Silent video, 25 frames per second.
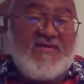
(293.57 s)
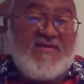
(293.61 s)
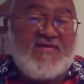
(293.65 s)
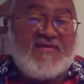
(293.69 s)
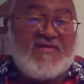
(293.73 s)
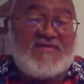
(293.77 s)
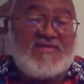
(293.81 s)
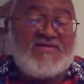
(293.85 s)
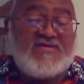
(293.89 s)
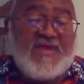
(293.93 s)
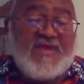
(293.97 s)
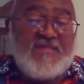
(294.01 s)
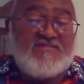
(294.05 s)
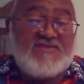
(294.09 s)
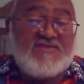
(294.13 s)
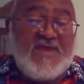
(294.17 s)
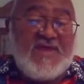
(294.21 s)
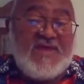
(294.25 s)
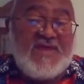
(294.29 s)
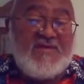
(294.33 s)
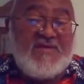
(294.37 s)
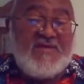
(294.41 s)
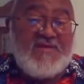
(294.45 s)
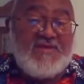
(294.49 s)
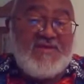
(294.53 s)

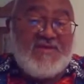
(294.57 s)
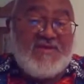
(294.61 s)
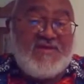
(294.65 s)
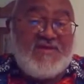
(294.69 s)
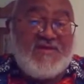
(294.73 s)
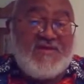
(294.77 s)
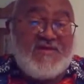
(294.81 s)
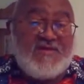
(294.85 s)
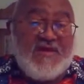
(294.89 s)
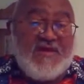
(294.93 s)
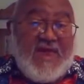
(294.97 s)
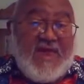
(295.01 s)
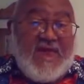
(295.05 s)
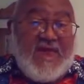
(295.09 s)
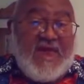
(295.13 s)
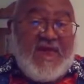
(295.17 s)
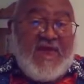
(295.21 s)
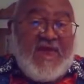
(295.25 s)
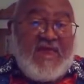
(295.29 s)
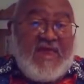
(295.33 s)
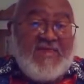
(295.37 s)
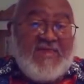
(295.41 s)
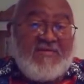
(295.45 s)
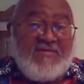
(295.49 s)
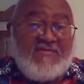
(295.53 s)
subject
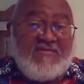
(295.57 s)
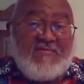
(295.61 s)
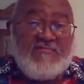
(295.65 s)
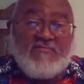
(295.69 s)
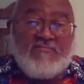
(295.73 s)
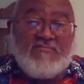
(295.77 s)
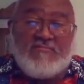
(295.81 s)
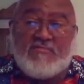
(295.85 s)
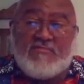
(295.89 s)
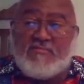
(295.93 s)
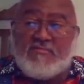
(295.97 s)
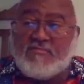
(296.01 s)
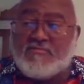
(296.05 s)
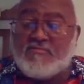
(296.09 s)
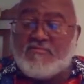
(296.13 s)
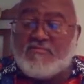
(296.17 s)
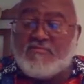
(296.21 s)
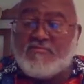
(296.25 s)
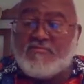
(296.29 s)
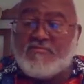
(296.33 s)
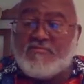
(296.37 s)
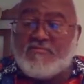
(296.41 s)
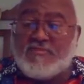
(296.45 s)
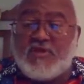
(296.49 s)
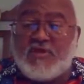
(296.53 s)
and
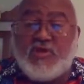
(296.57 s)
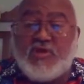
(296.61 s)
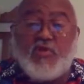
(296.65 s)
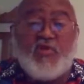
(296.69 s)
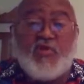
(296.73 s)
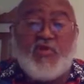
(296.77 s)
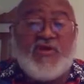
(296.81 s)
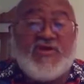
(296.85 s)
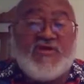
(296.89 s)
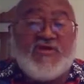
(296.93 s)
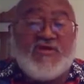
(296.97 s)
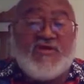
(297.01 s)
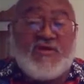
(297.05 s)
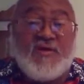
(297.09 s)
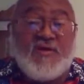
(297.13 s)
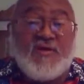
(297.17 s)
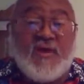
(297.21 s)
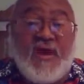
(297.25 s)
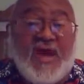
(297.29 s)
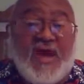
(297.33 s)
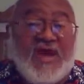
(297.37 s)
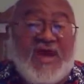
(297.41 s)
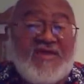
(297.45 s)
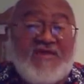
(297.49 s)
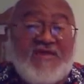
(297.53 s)
unit
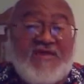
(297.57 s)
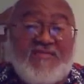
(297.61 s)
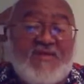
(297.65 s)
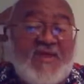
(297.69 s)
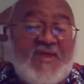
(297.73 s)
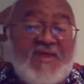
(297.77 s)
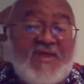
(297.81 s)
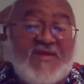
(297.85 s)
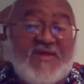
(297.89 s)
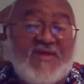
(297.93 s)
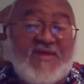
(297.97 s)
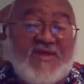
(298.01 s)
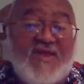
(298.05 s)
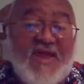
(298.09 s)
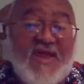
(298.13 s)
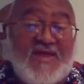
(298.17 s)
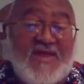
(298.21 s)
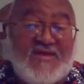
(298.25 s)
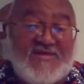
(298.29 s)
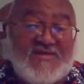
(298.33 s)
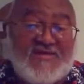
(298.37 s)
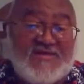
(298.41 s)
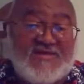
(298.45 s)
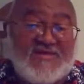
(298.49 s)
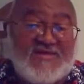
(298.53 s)
item and error
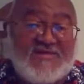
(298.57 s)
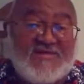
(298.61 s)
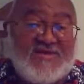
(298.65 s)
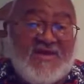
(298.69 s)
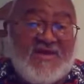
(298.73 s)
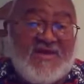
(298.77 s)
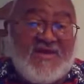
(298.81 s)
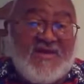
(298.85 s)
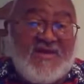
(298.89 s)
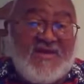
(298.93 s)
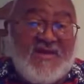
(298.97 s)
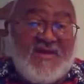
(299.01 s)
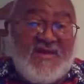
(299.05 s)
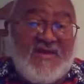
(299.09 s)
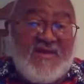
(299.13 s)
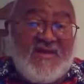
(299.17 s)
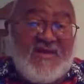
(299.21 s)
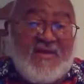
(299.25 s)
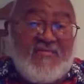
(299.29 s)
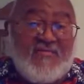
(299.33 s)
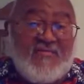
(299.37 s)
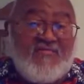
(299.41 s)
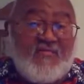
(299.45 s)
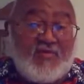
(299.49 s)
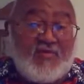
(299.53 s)
analysis
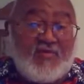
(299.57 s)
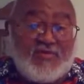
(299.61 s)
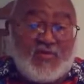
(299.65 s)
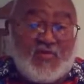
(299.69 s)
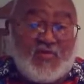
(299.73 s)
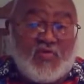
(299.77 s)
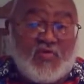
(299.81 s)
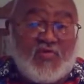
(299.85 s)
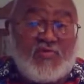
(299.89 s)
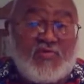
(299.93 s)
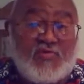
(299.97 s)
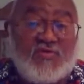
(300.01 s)
for schools.